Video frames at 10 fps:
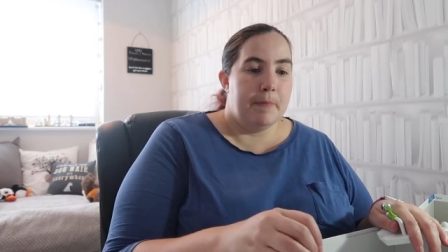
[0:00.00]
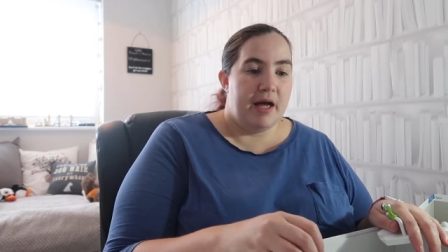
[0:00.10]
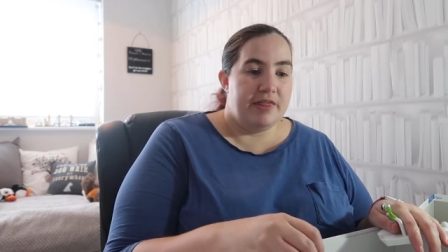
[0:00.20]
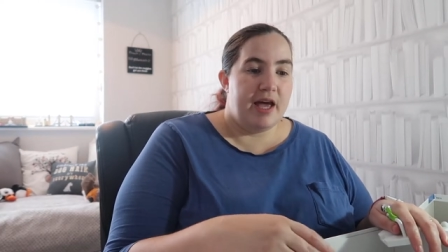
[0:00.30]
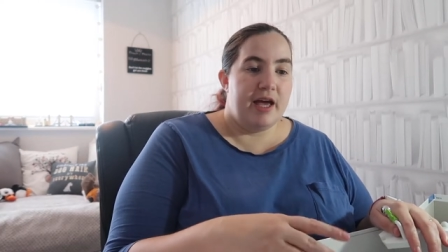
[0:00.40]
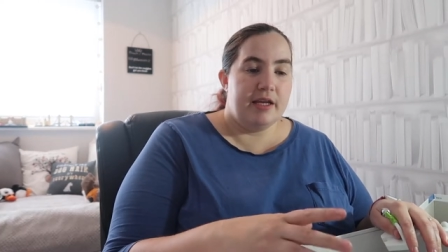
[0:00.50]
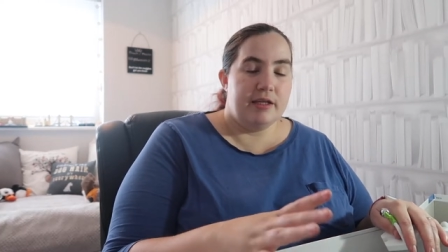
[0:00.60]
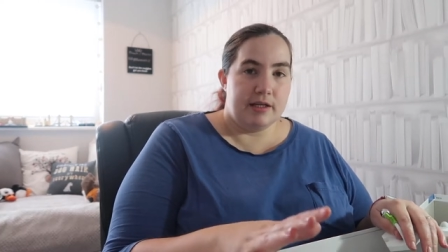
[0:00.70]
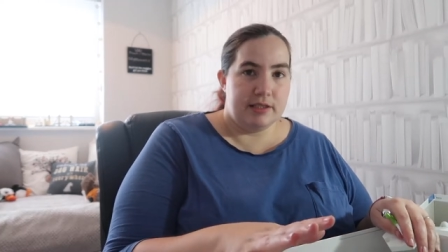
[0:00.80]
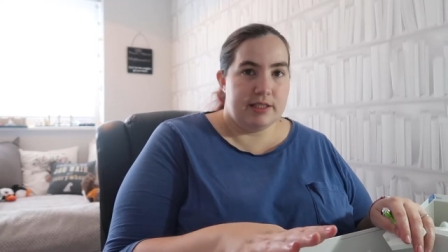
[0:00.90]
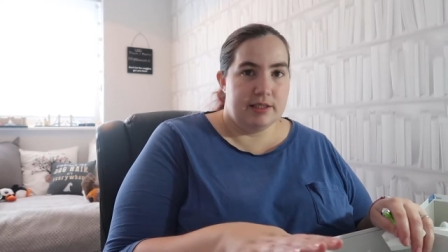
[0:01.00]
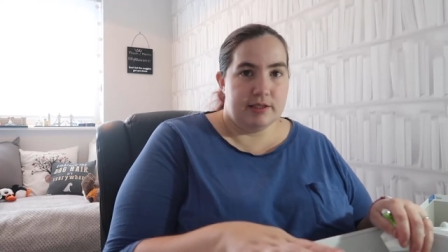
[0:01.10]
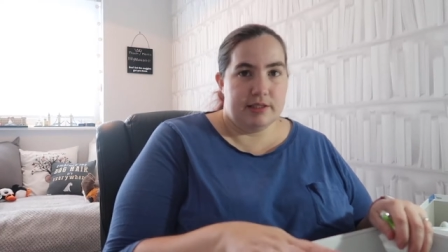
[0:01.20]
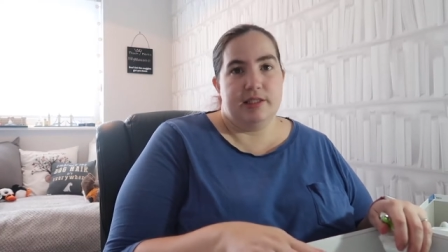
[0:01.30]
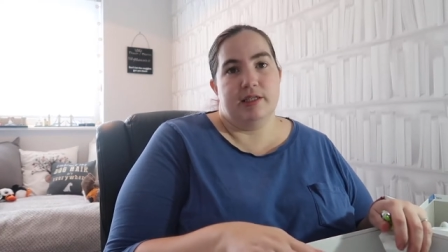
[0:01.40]
and they're
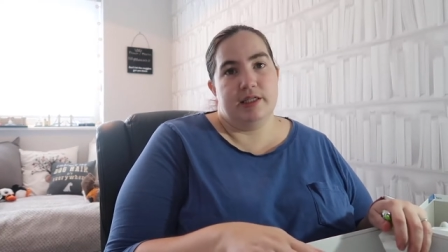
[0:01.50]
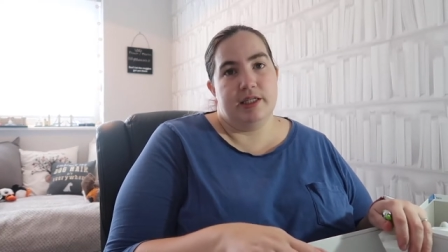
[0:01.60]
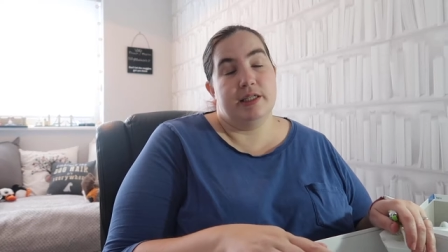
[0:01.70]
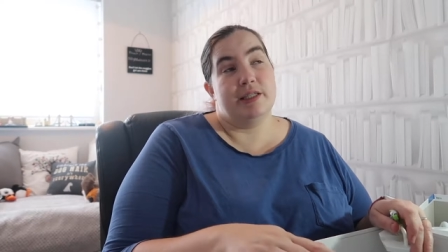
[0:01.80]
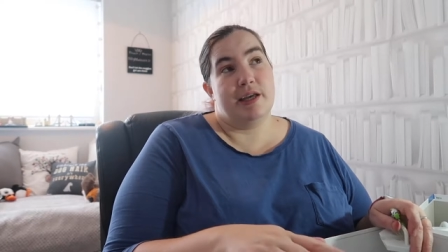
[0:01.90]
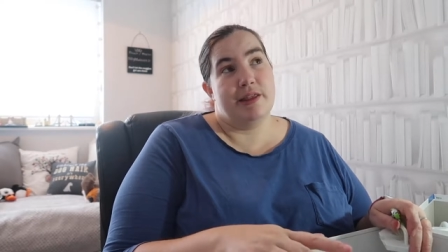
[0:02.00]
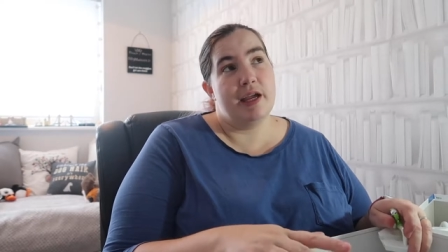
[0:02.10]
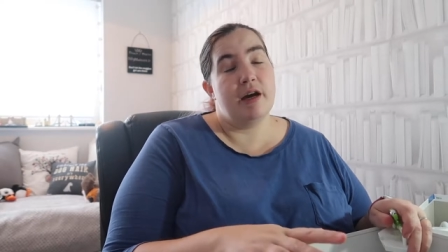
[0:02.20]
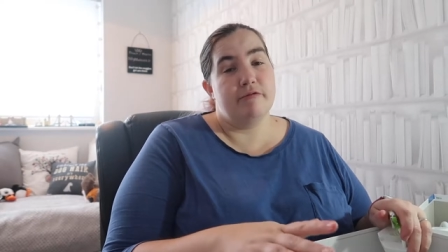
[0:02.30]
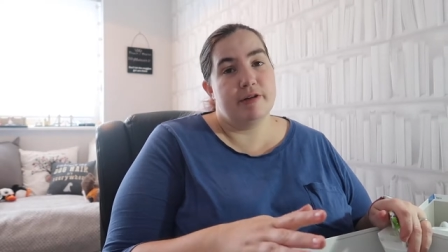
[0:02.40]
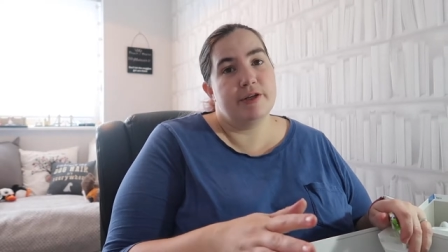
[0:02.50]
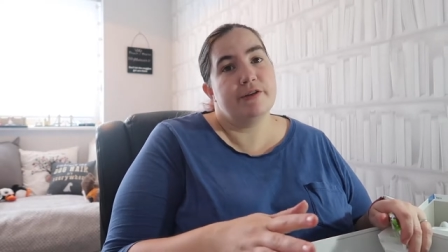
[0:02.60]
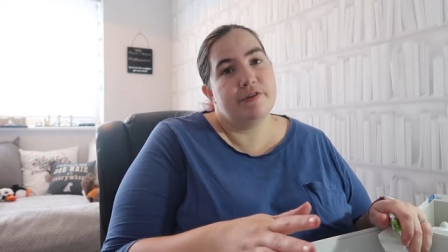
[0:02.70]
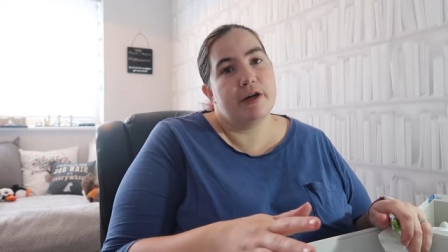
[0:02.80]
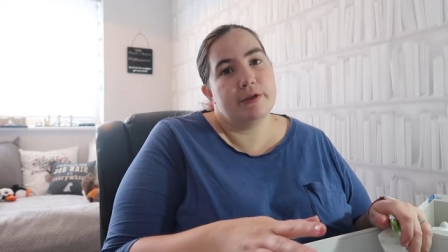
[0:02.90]
19.99 each and they are really
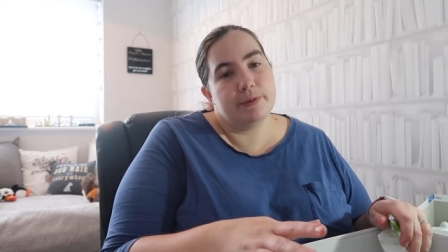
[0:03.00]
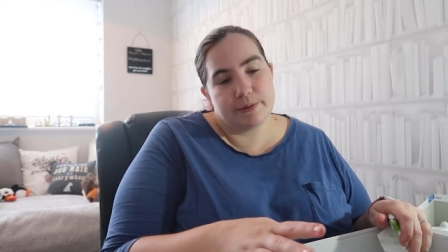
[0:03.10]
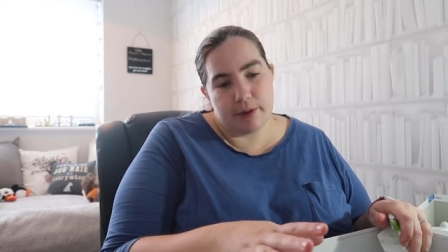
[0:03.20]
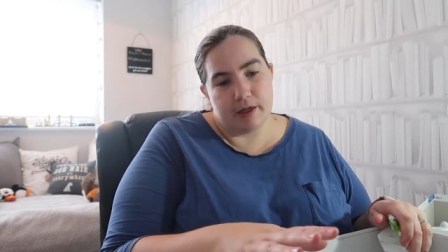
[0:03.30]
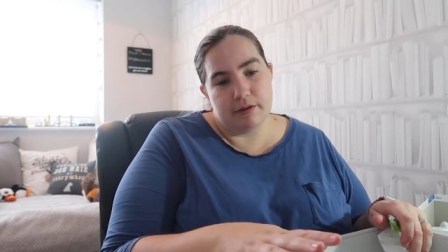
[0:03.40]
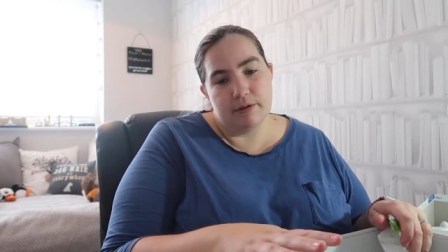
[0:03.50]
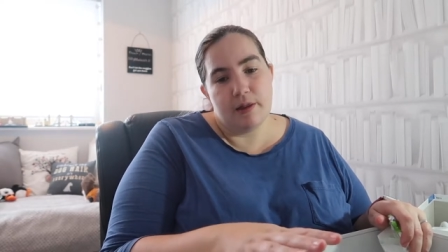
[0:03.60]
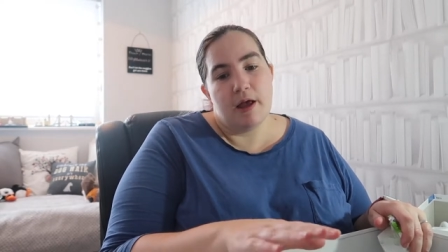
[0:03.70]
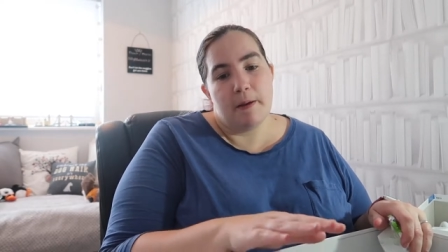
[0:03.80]
good value as well